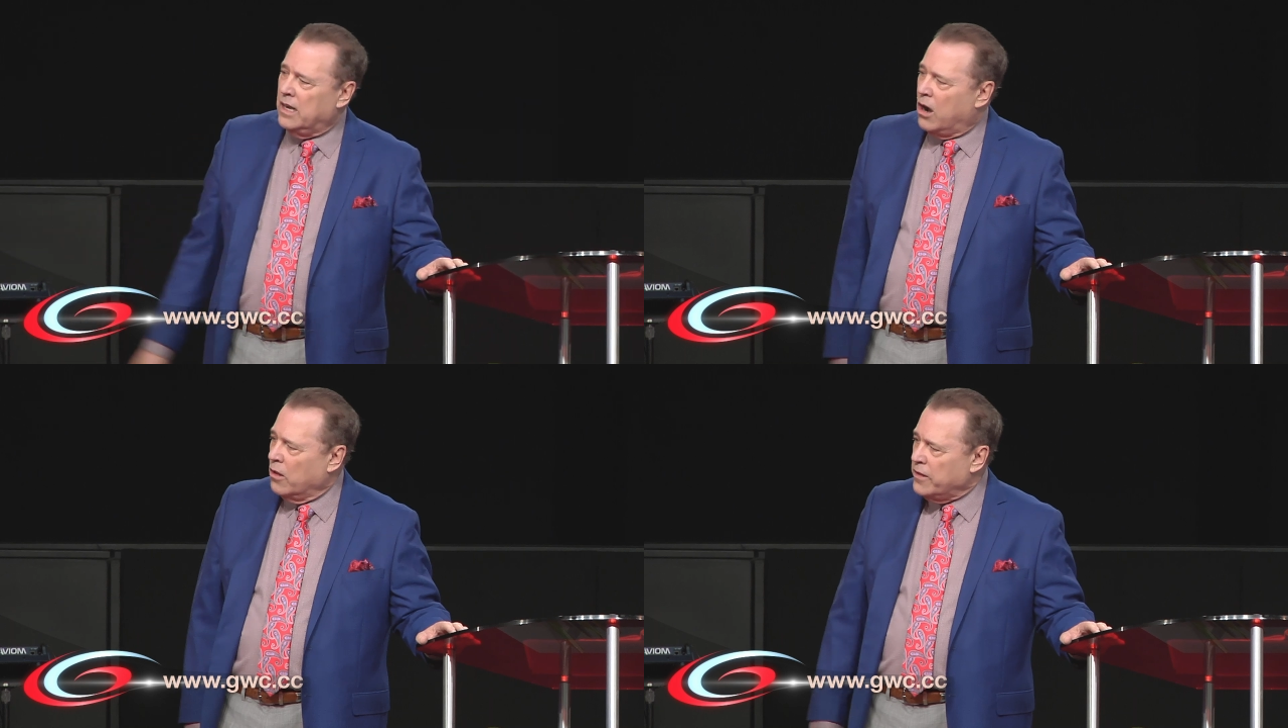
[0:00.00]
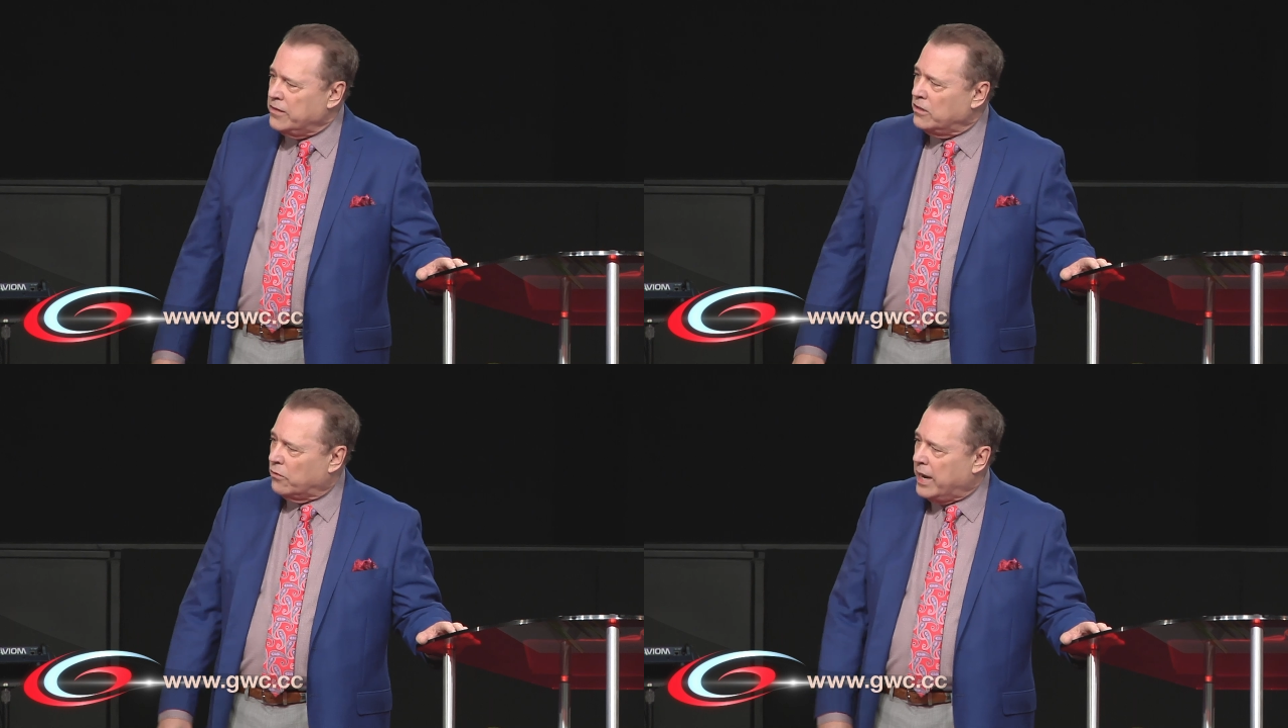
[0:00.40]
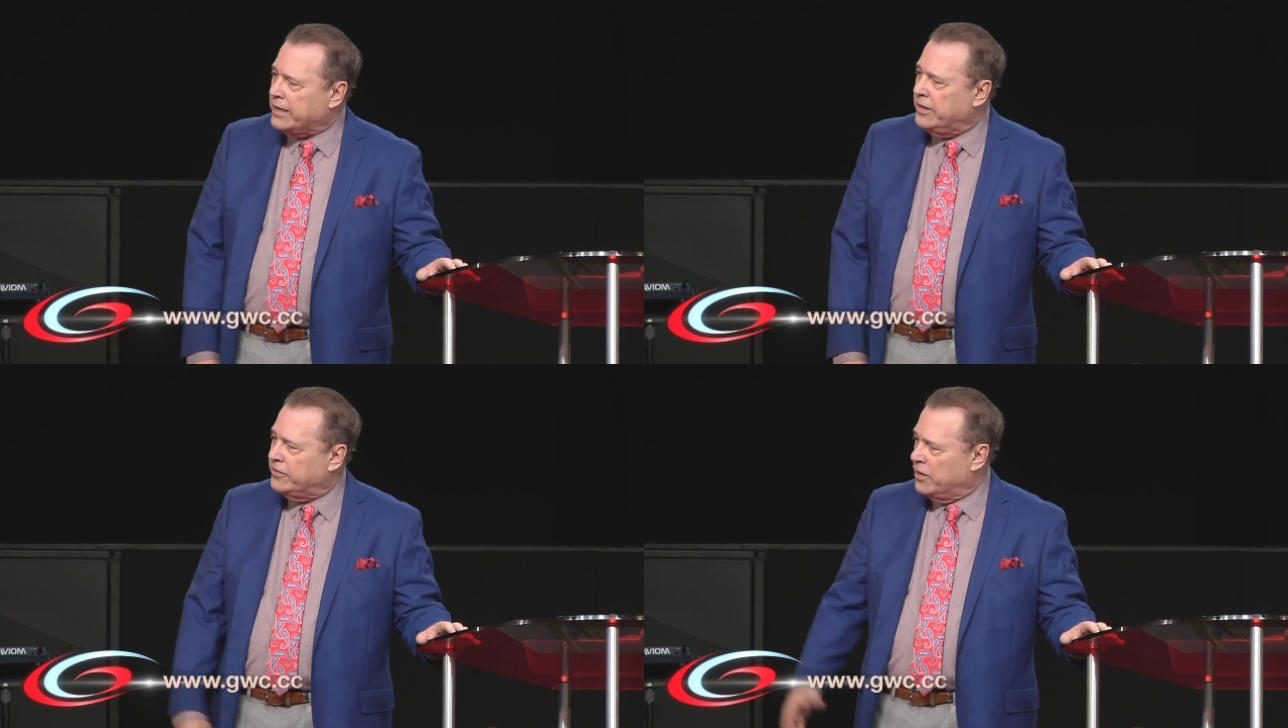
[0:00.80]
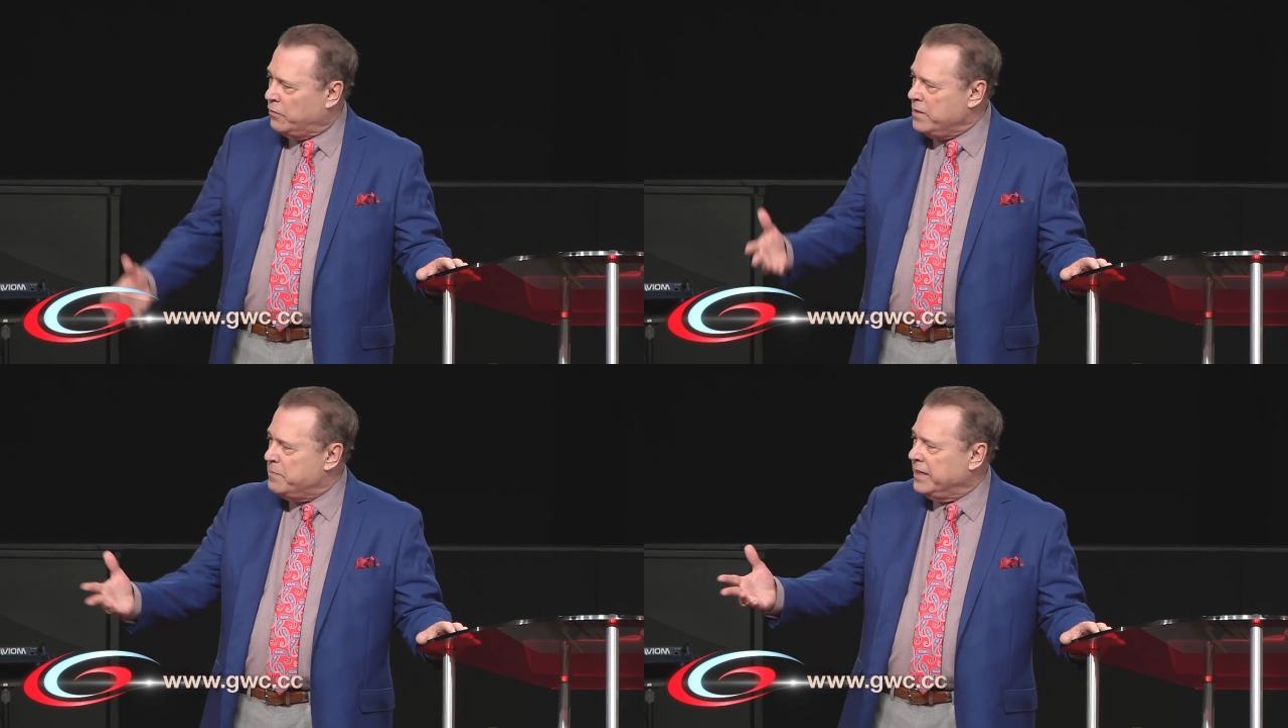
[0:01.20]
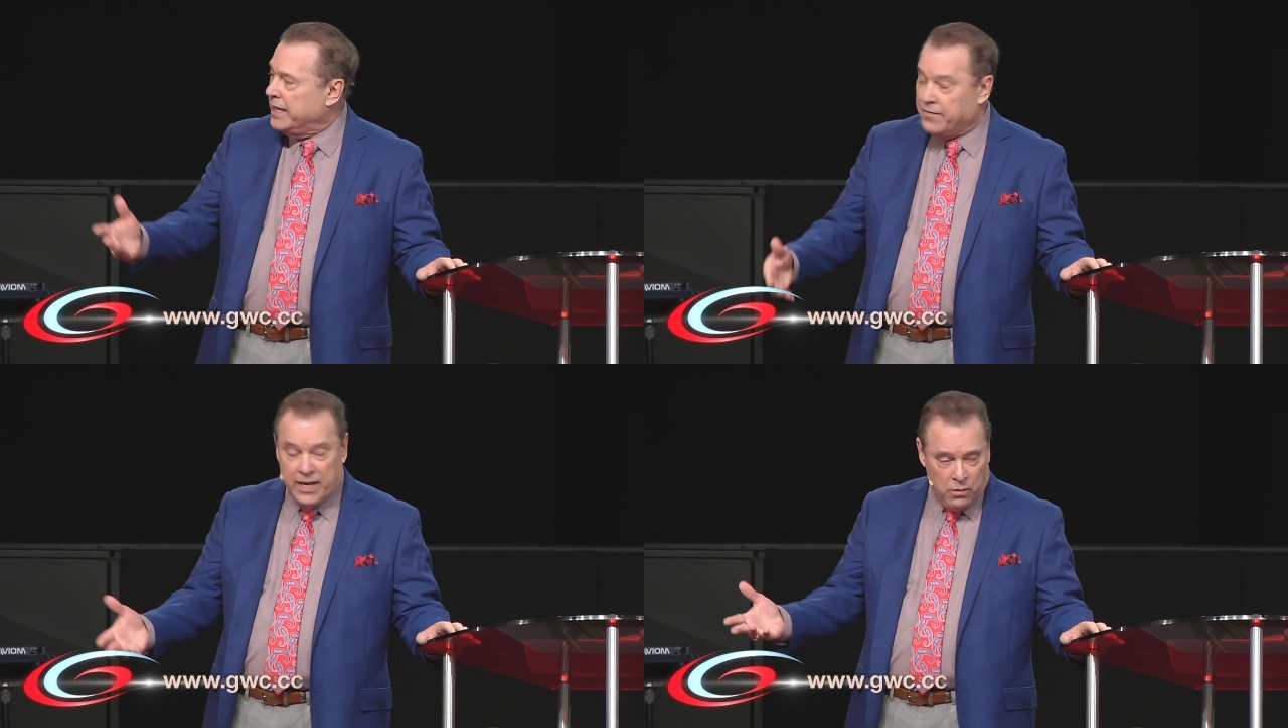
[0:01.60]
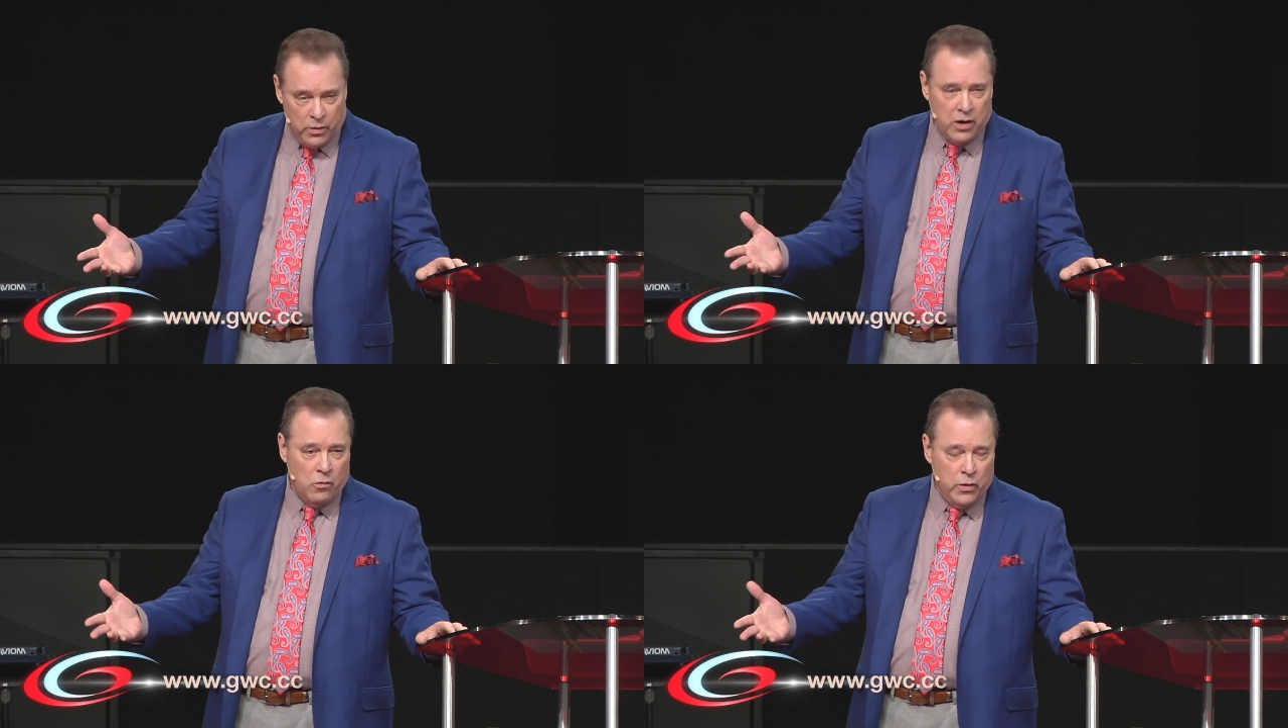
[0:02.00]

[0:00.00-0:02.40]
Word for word: all of the directives that we've been given, and we're,